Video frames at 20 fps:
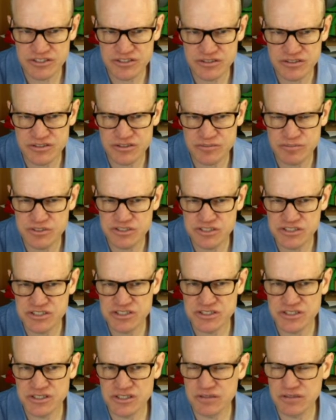the
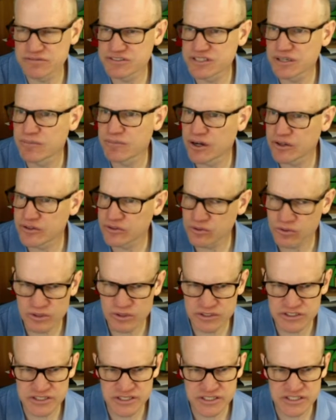position of some other orange
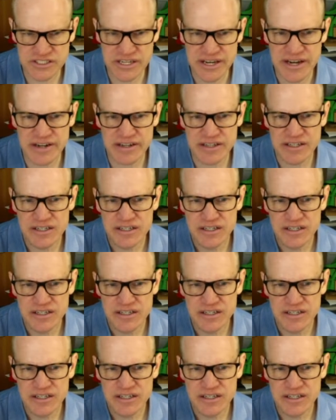in the stack,